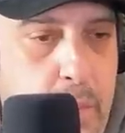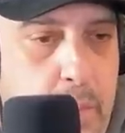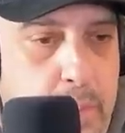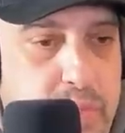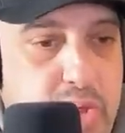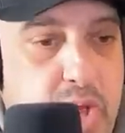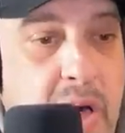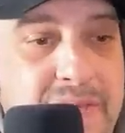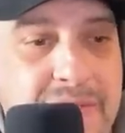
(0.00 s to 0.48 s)

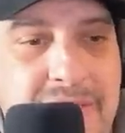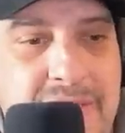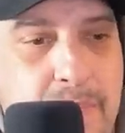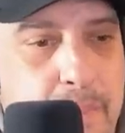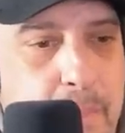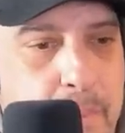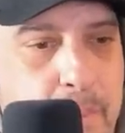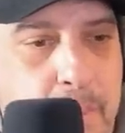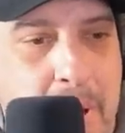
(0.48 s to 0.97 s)
bloodless
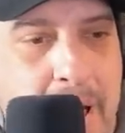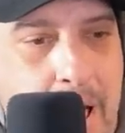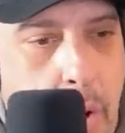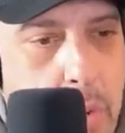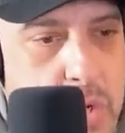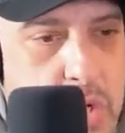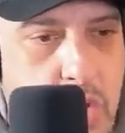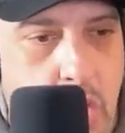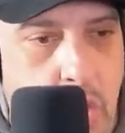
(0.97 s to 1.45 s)

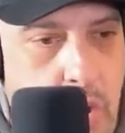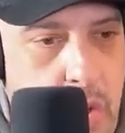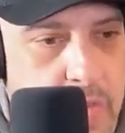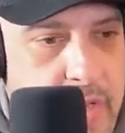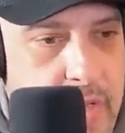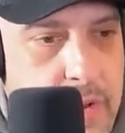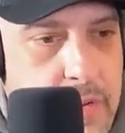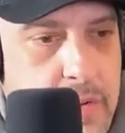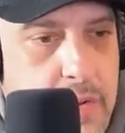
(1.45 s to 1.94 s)
power struggle
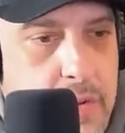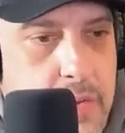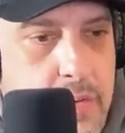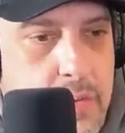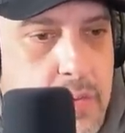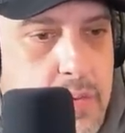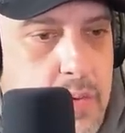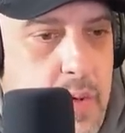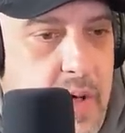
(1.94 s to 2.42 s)
that
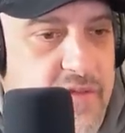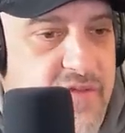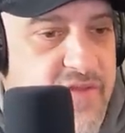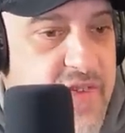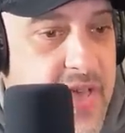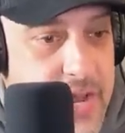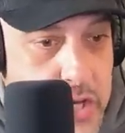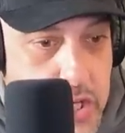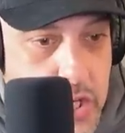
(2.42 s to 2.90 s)

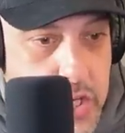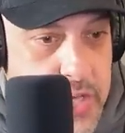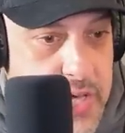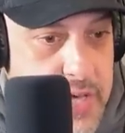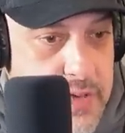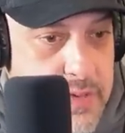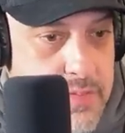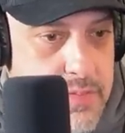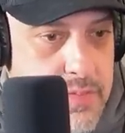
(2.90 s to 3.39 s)

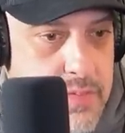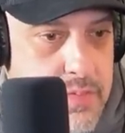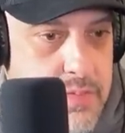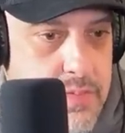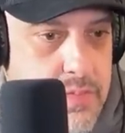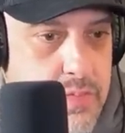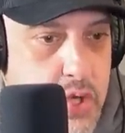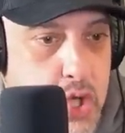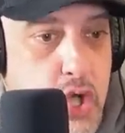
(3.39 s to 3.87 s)
eventually
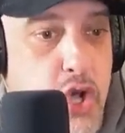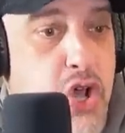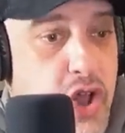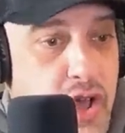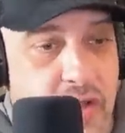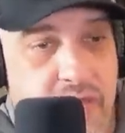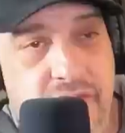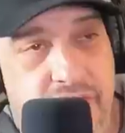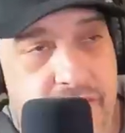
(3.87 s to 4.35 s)
could
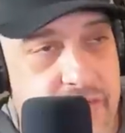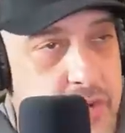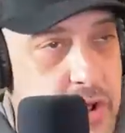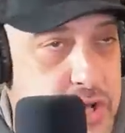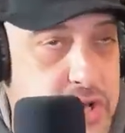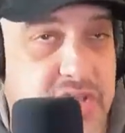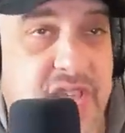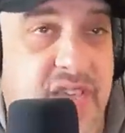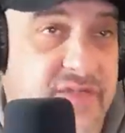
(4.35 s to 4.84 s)
have,
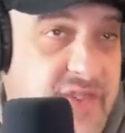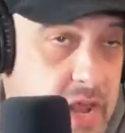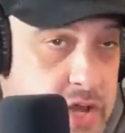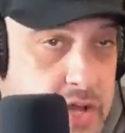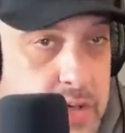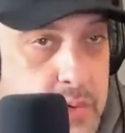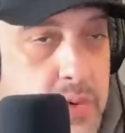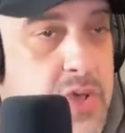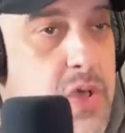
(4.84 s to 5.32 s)
I shouldn't say
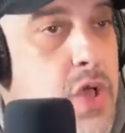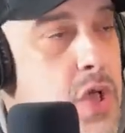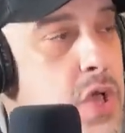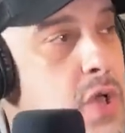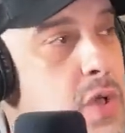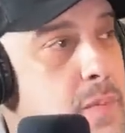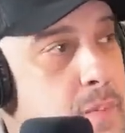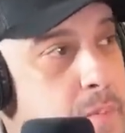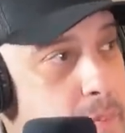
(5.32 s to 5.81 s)
eventually, but
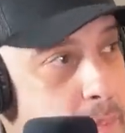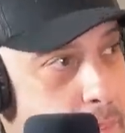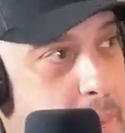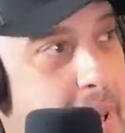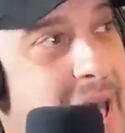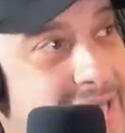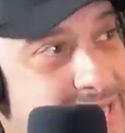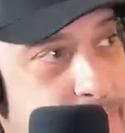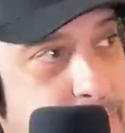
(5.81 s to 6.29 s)

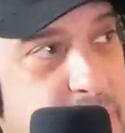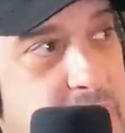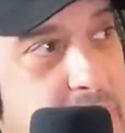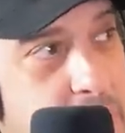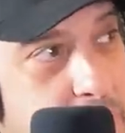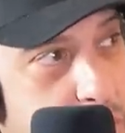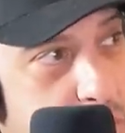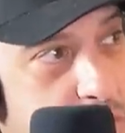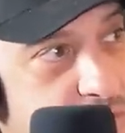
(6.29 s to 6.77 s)

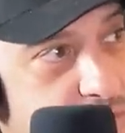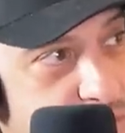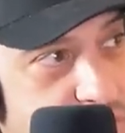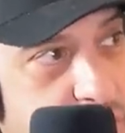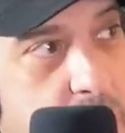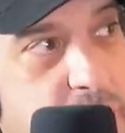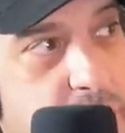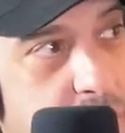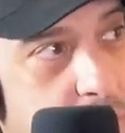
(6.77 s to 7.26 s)
possibly could have
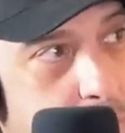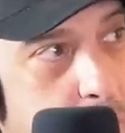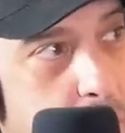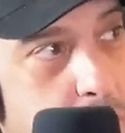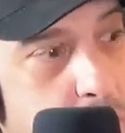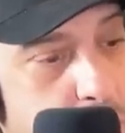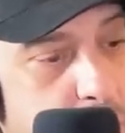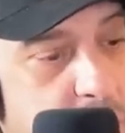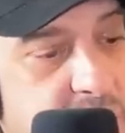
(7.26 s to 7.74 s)
resulted in
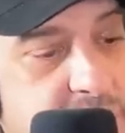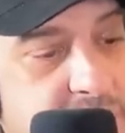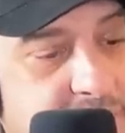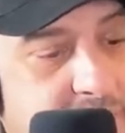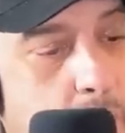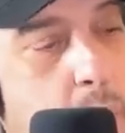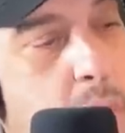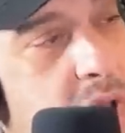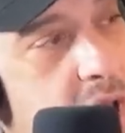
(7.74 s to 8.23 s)
murders because
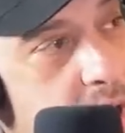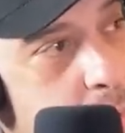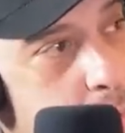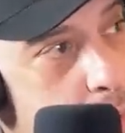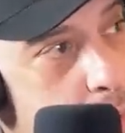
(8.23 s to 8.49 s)
they wanted to